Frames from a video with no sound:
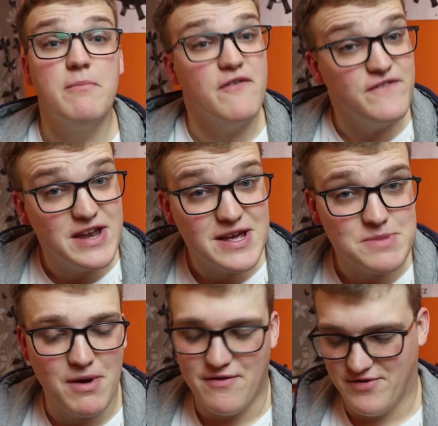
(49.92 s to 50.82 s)

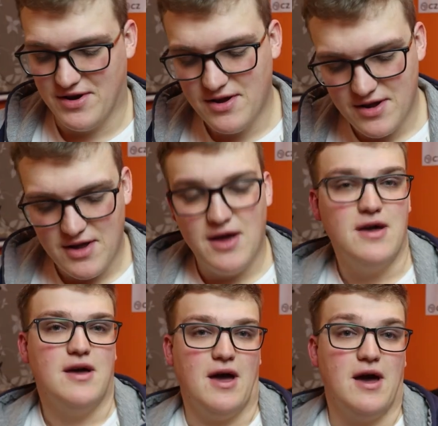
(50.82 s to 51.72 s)
perfidious Puffin
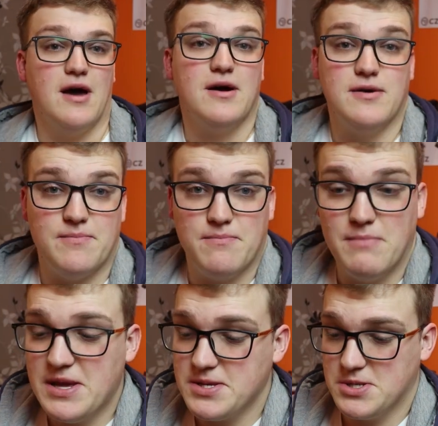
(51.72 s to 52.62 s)
uh,
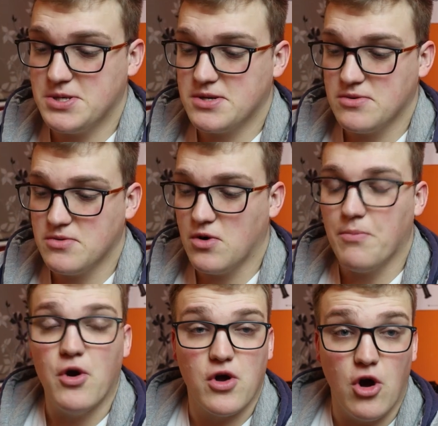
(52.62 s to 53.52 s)
messaged, well,
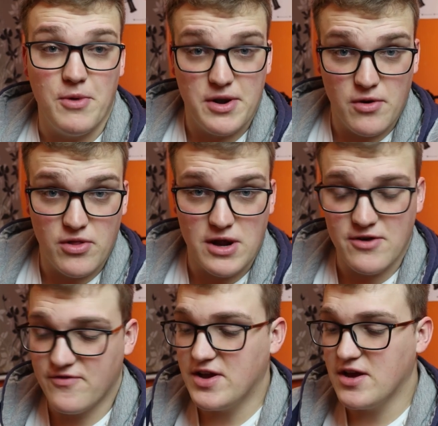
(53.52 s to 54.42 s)
put a comment on the
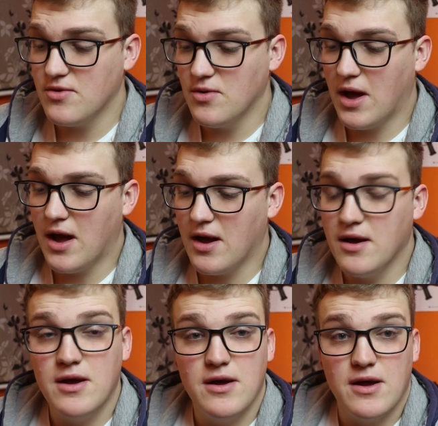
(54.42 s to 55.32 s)
last video. Uh,
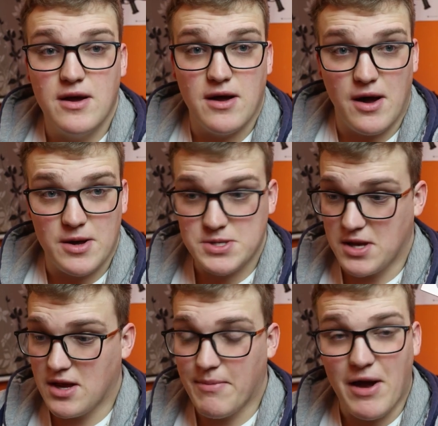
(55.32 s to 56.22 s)

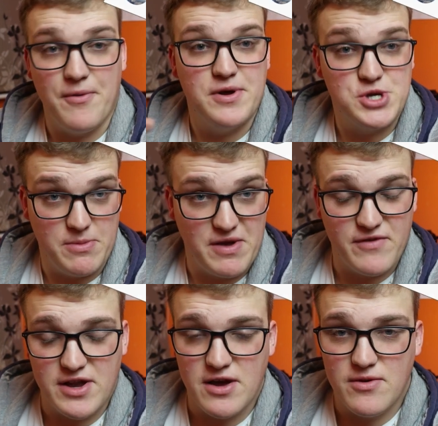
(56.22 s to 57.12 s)
asking about a shimming
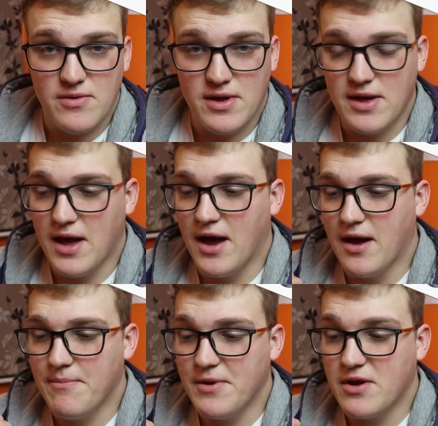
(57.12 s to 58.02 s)
video
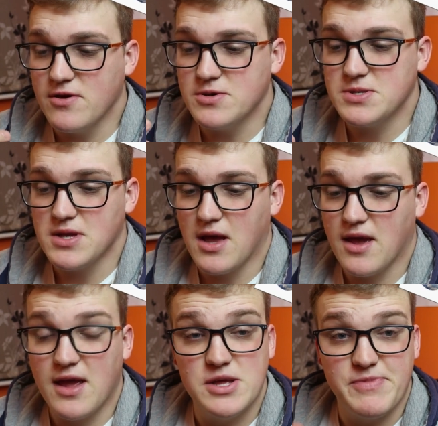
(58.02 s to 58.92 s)
uh, because
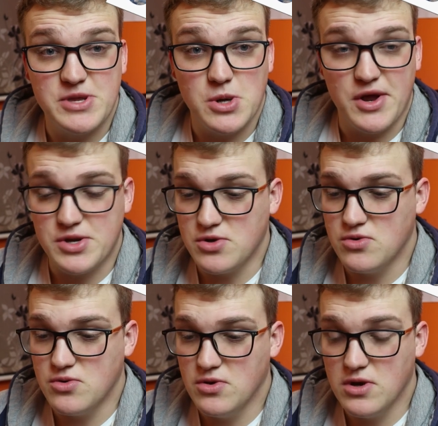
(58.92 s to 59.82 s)
uh, he's been trying
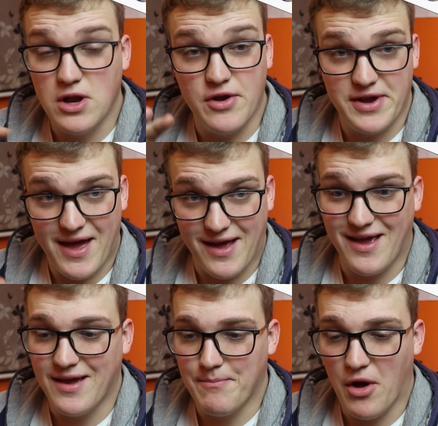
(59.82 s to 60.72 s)
to learn
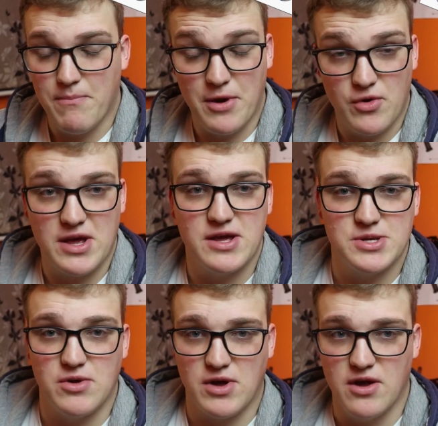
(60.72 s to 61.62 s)
teching by building
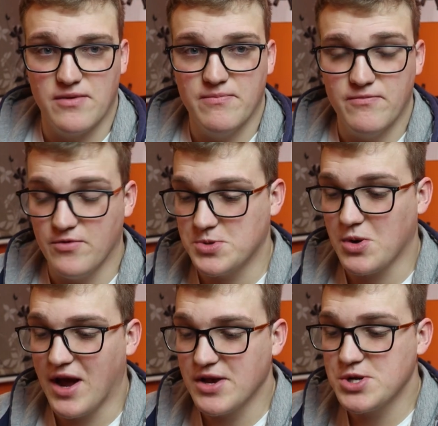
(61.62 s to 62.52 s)
his own gun from
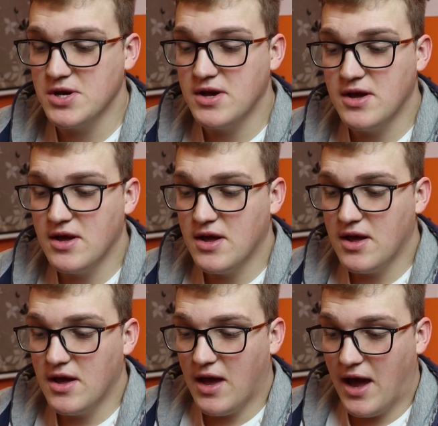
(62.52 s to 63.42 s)
scratch.
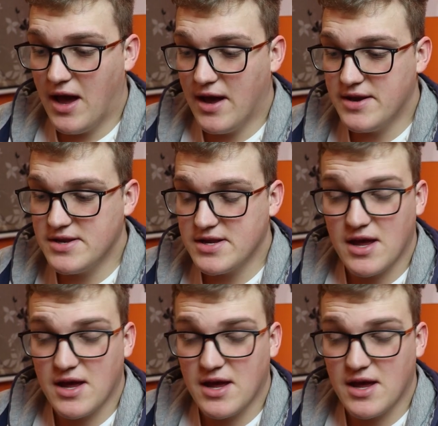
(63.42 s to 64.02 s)
And